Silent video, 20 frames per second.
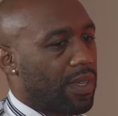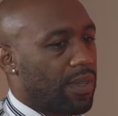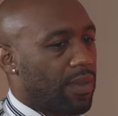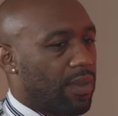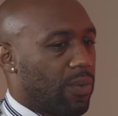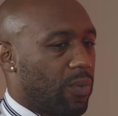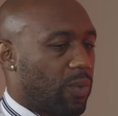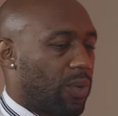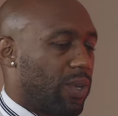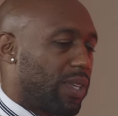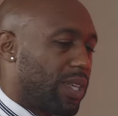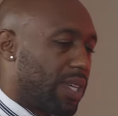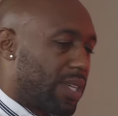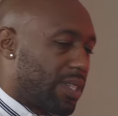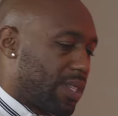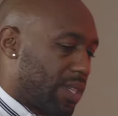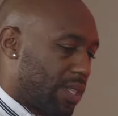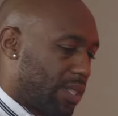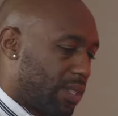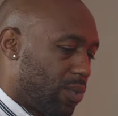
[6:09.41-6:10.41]
Uh, well,
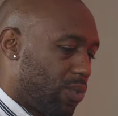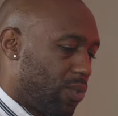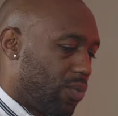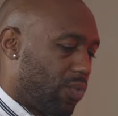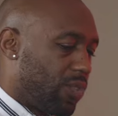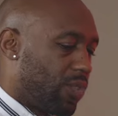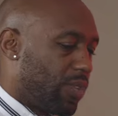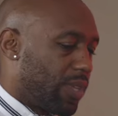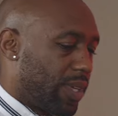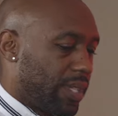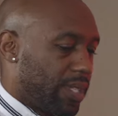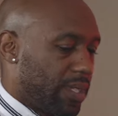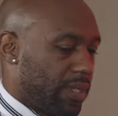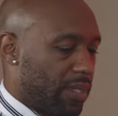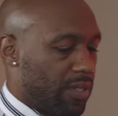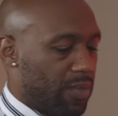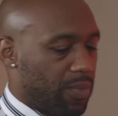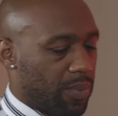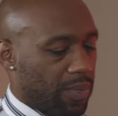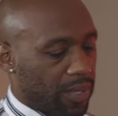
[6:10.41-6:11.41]
yes, I do feel like the
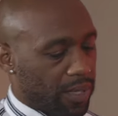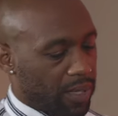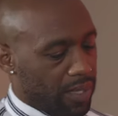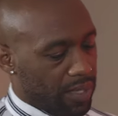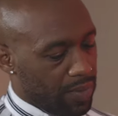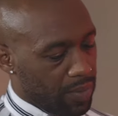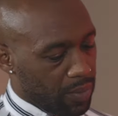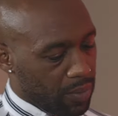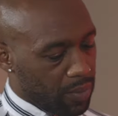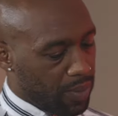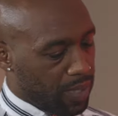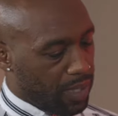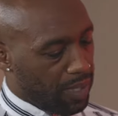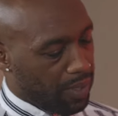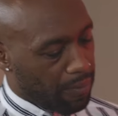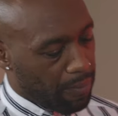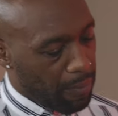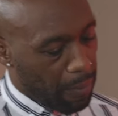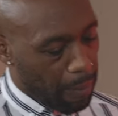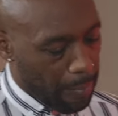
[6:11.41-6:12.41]
experience would
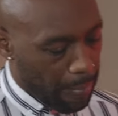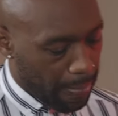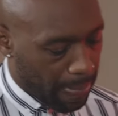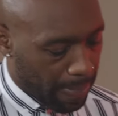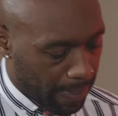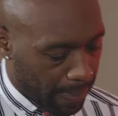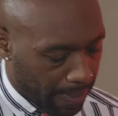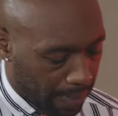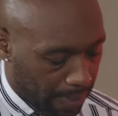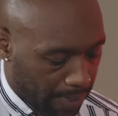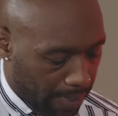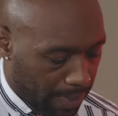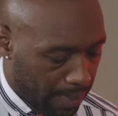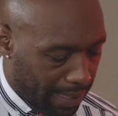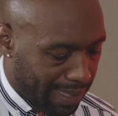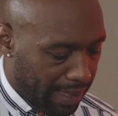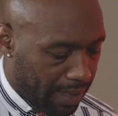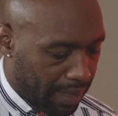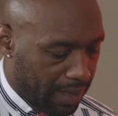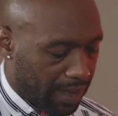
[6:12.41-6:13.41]
be
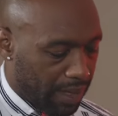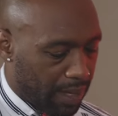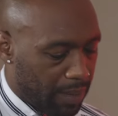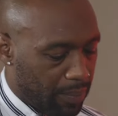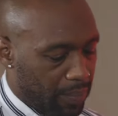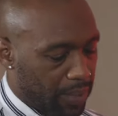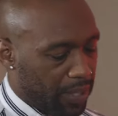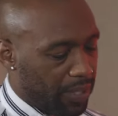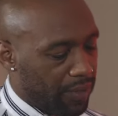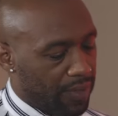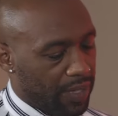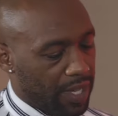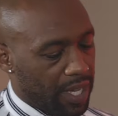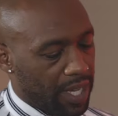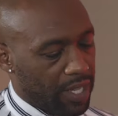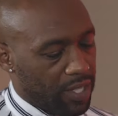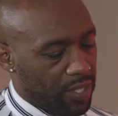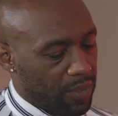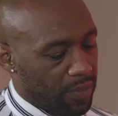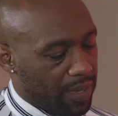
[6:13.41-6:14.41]
a bit of an
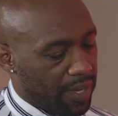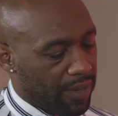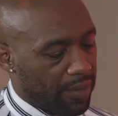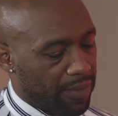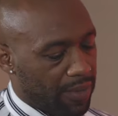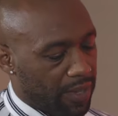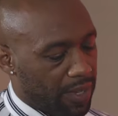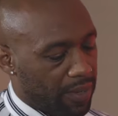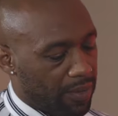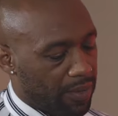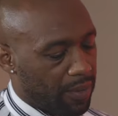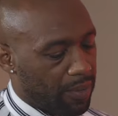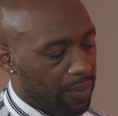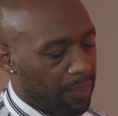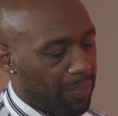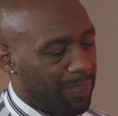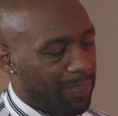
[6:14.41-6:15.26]
edge in my favor.